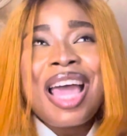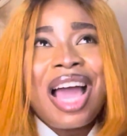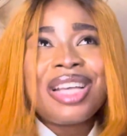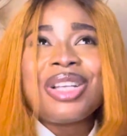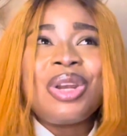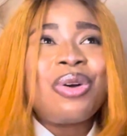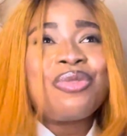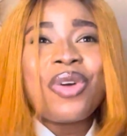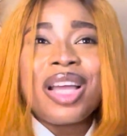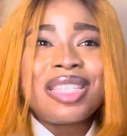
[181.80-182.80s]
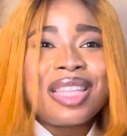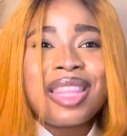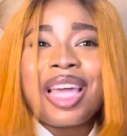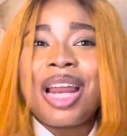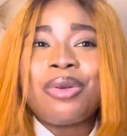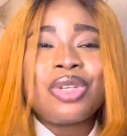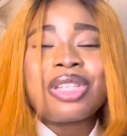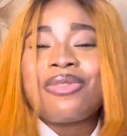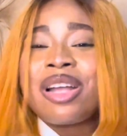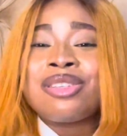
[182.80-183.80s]
I used to love writing then. I'll
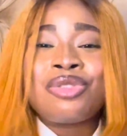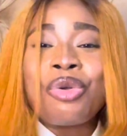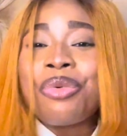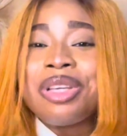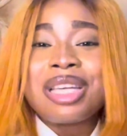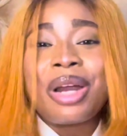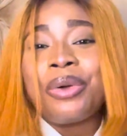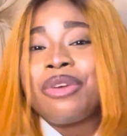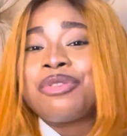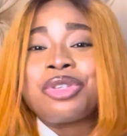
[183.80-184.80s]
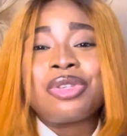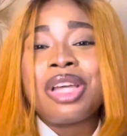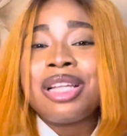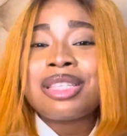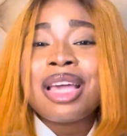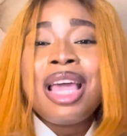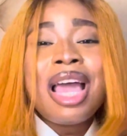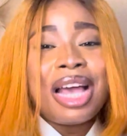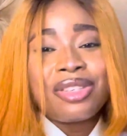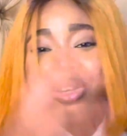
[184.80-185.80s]
just write stories and I'll give to students
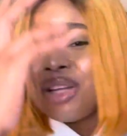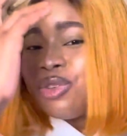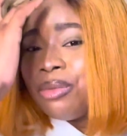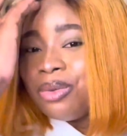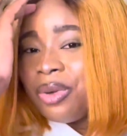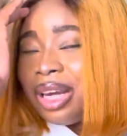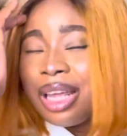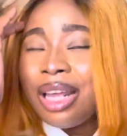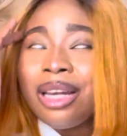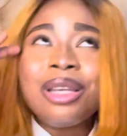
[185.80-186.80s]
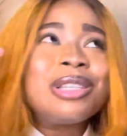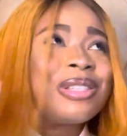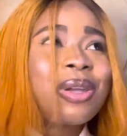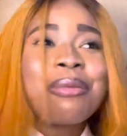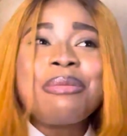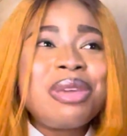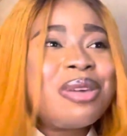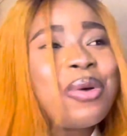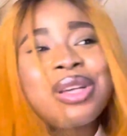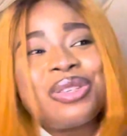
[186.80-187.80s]
and students will be reading, disturbing
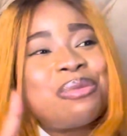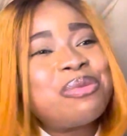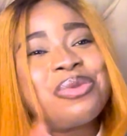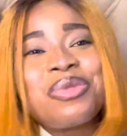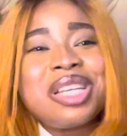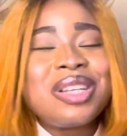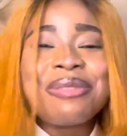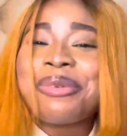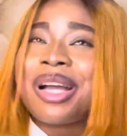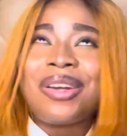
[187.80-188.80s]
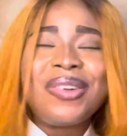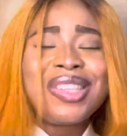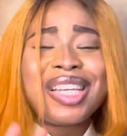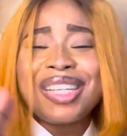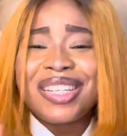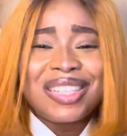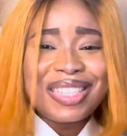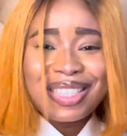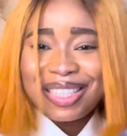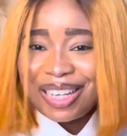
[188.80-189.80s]
me. Where is your book? We need your book and all
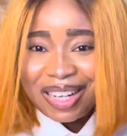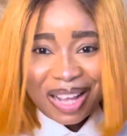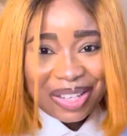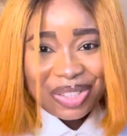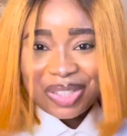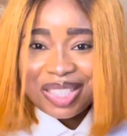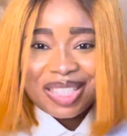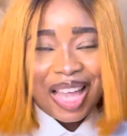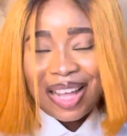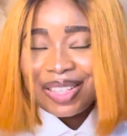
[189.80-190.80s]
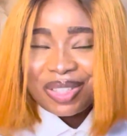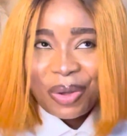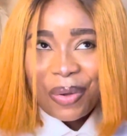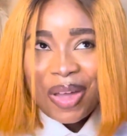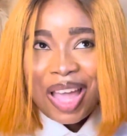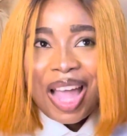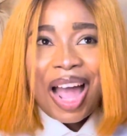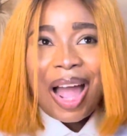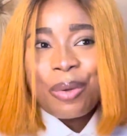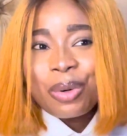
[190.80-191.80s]
that. Do you understand? So
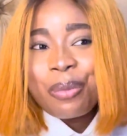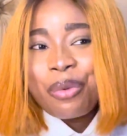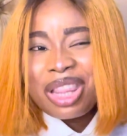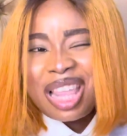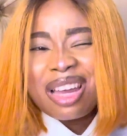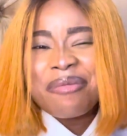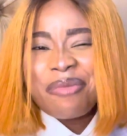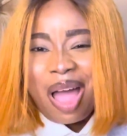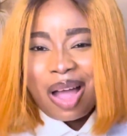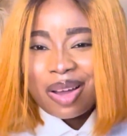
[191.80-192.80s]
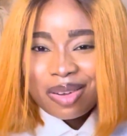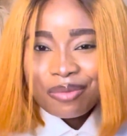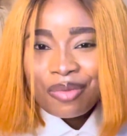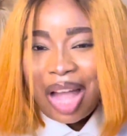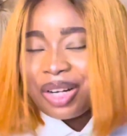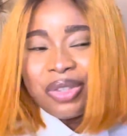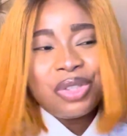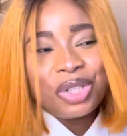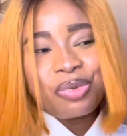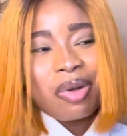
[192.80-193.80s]
I want to bring that back I don't
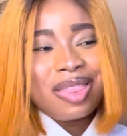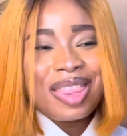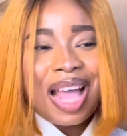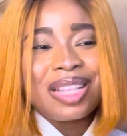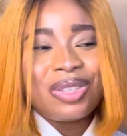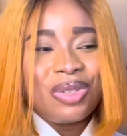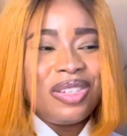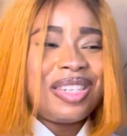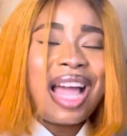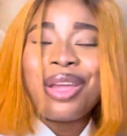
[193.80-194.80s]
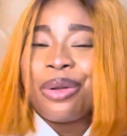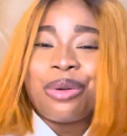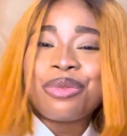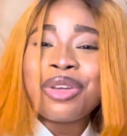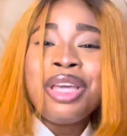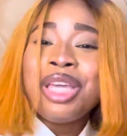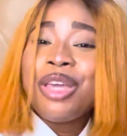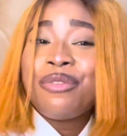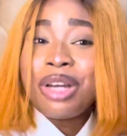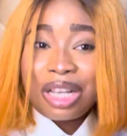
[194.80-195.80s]
just want that to die off.
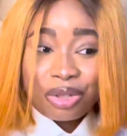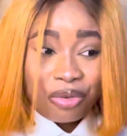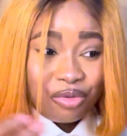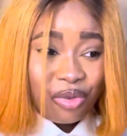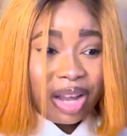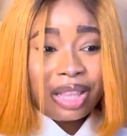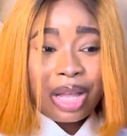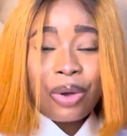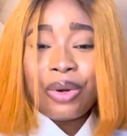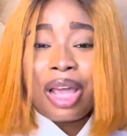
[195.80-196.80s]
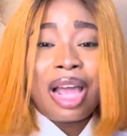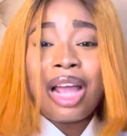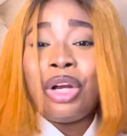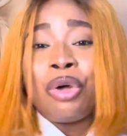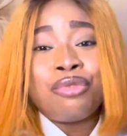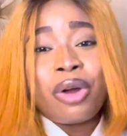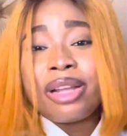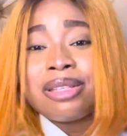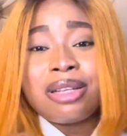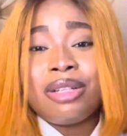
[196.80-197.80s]
Even as of right now, like I love
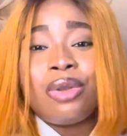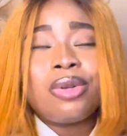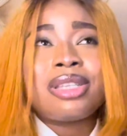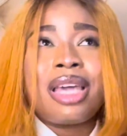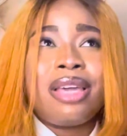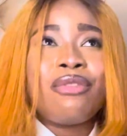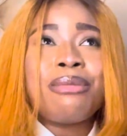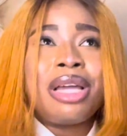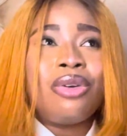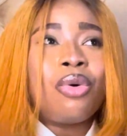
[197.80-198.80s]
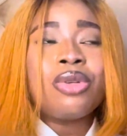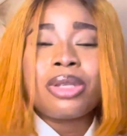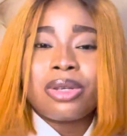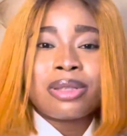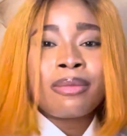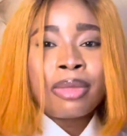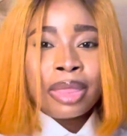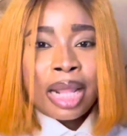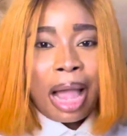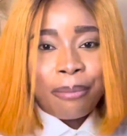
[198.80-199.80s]
writing a lot. Like even my goals, because
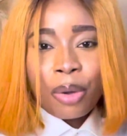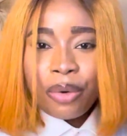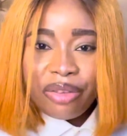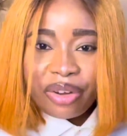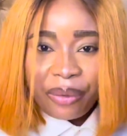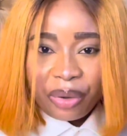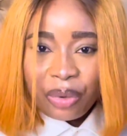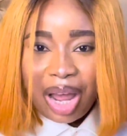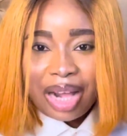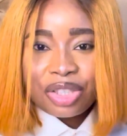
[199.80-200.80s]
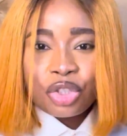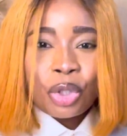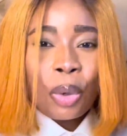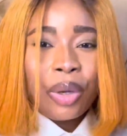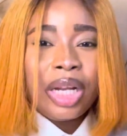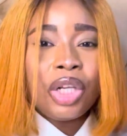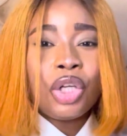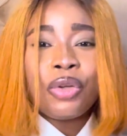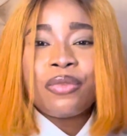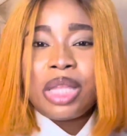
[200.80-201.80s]
I'm not really very good at storing a
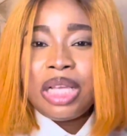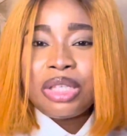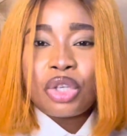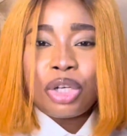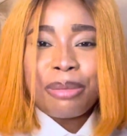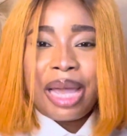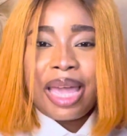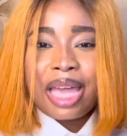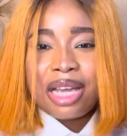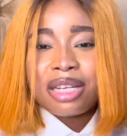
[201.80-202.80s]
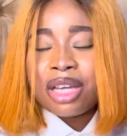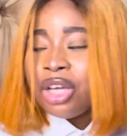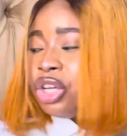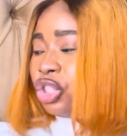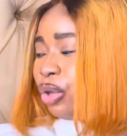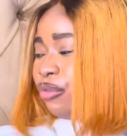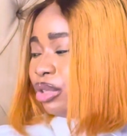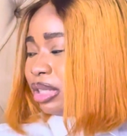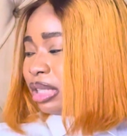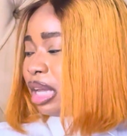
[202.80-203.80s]
lot of things on my head. So if you
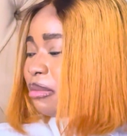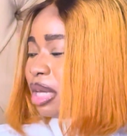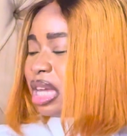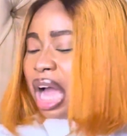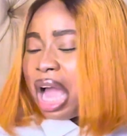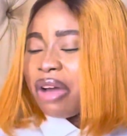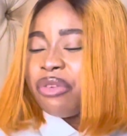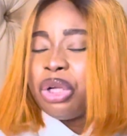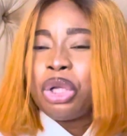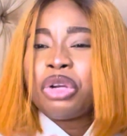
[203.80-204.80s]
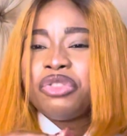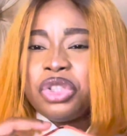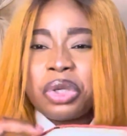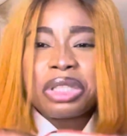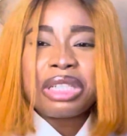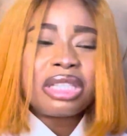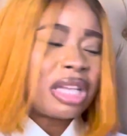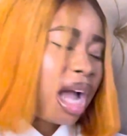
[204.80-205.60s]
see me, I have a lot of jotters.